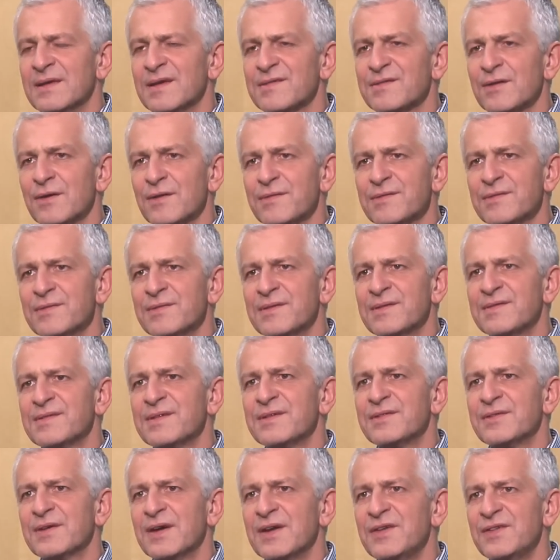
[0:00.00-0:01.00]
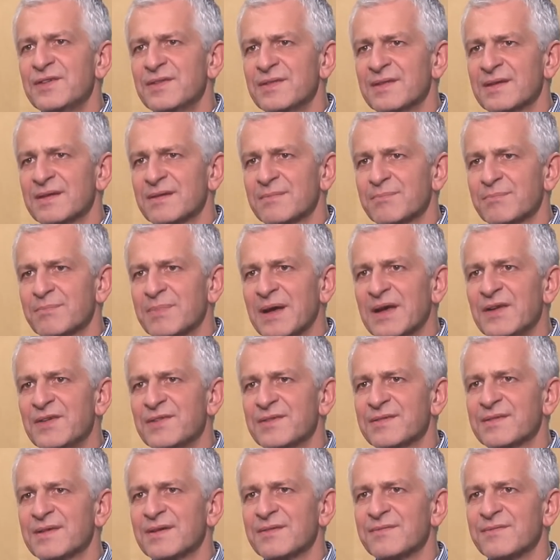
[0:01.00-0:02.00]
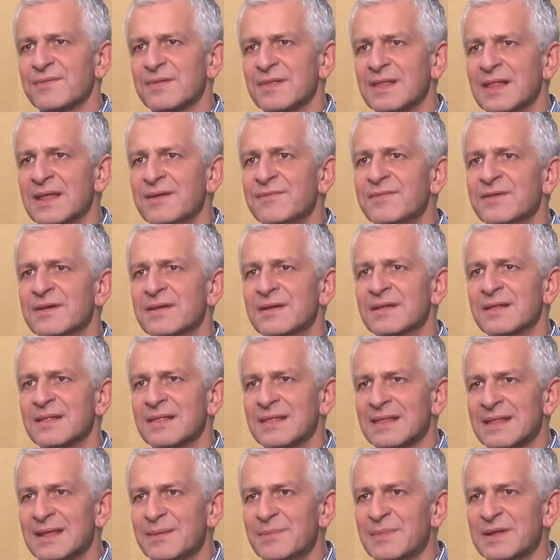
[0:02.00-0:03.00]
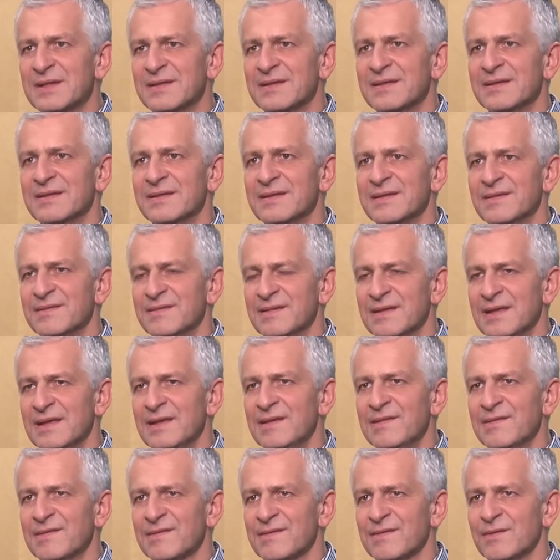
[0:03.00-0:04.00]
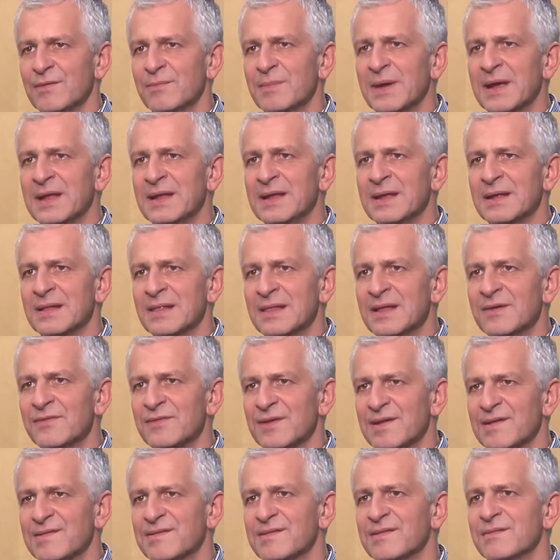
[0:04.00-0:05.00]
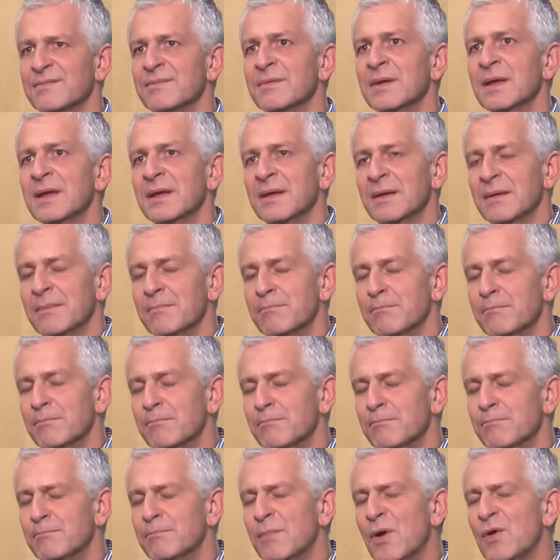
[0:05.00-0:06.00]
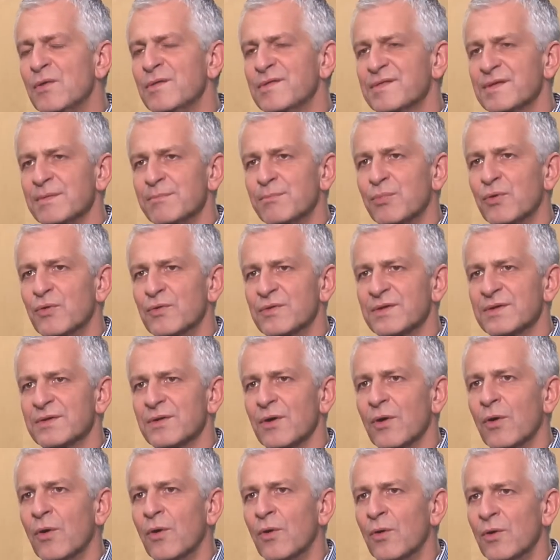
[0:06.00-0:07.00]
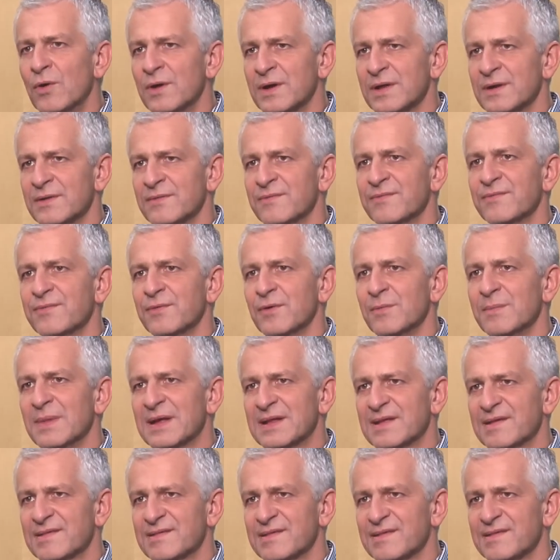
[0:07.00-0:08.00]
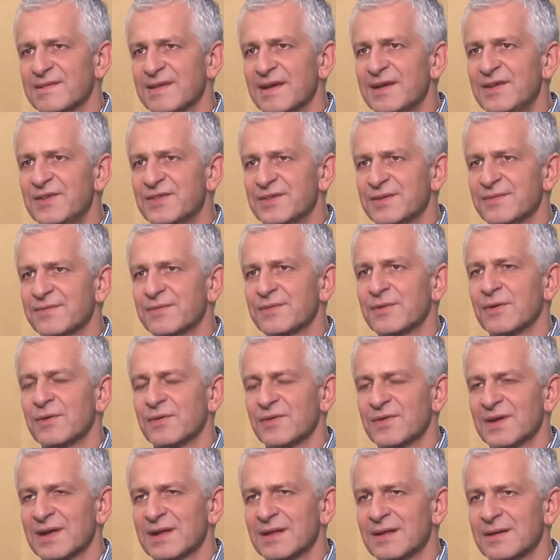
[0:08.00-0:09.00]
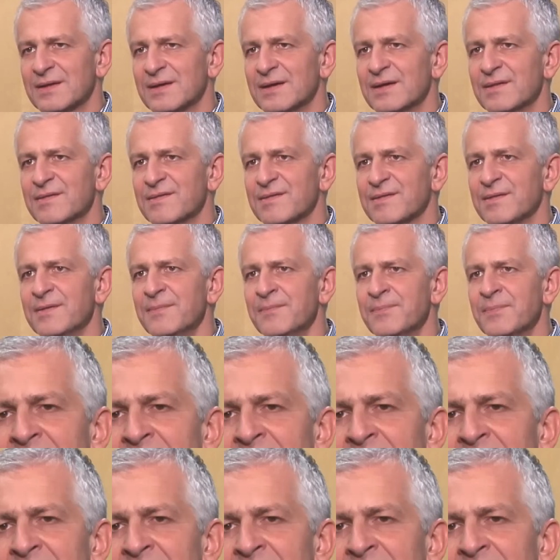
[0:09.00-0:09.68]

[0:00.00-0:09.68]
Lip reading: there's also the situation that patients have liver-limited disease, so meaning liver is the most important organ for metastasization of colorectal cancer,